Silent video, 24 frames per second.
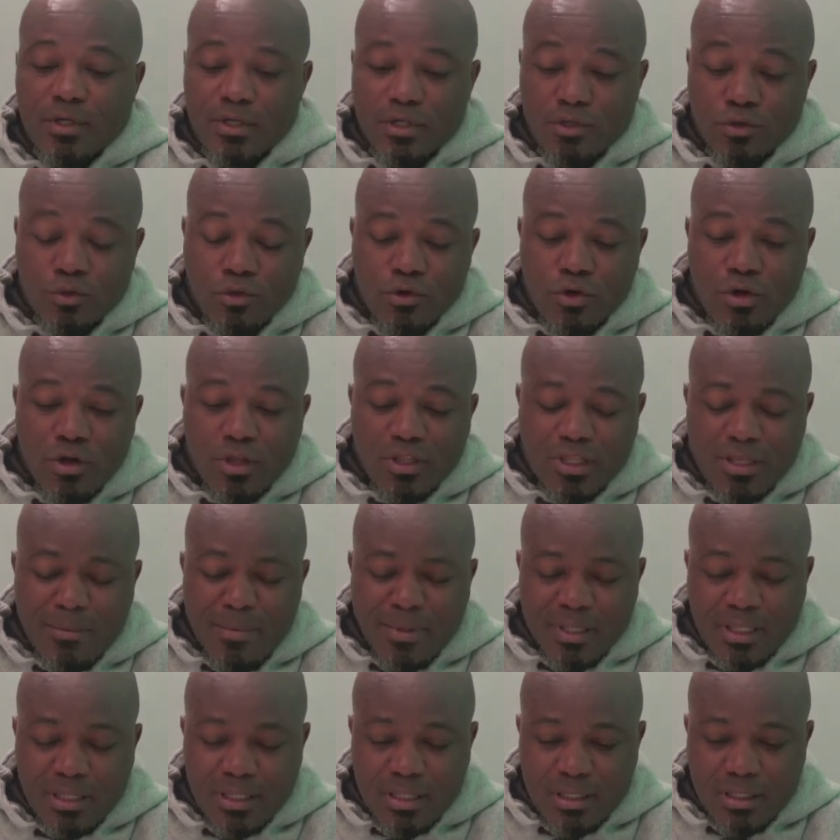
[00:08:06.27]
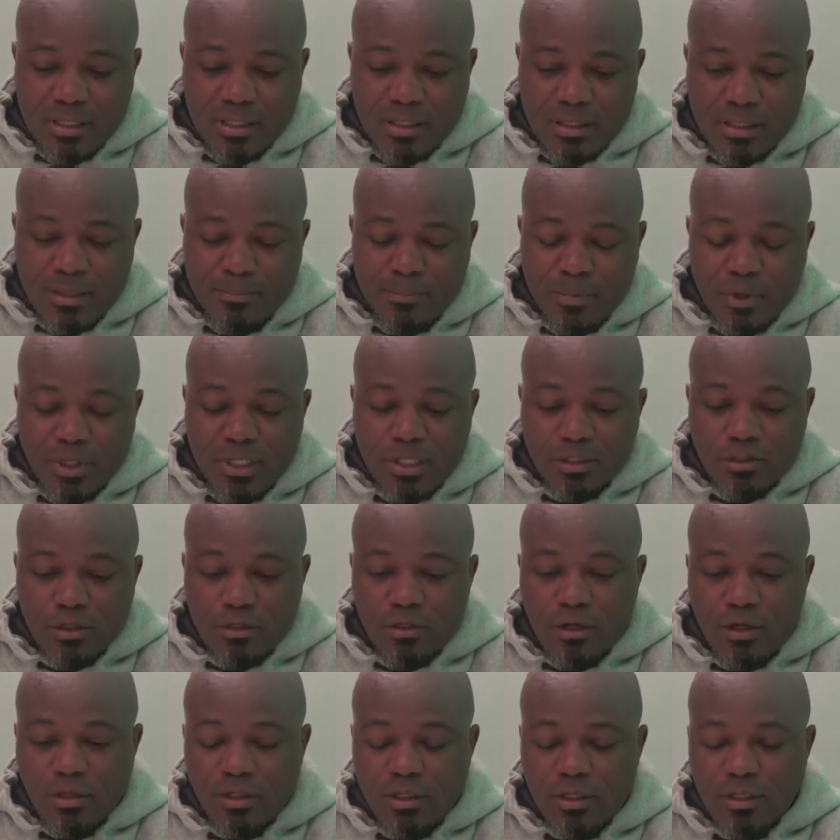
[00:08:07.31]
you called the, the, the police or
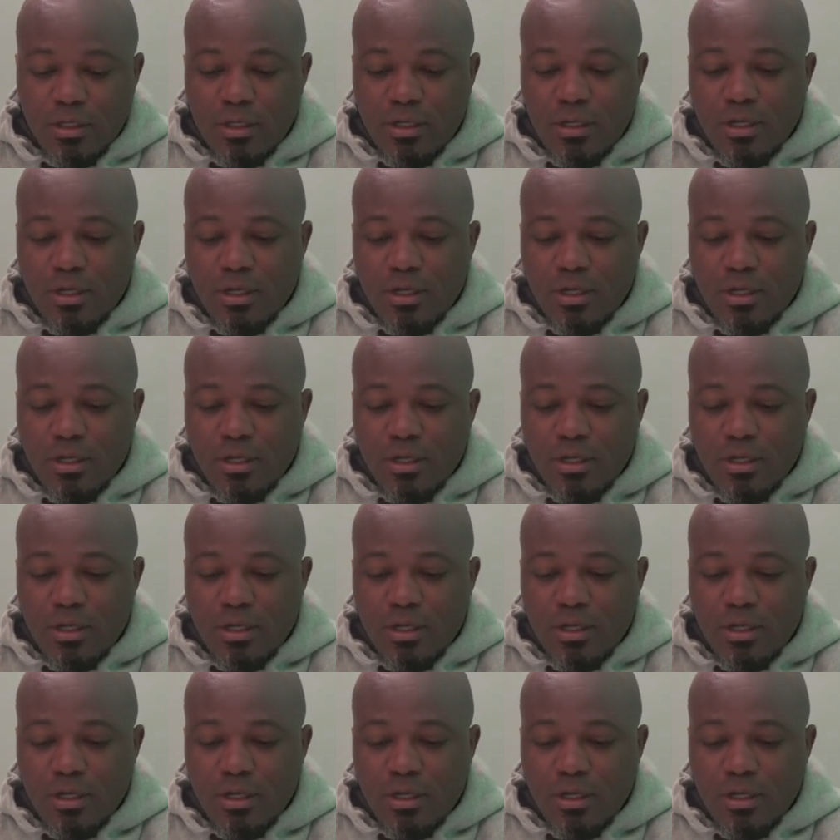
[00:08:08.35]
not,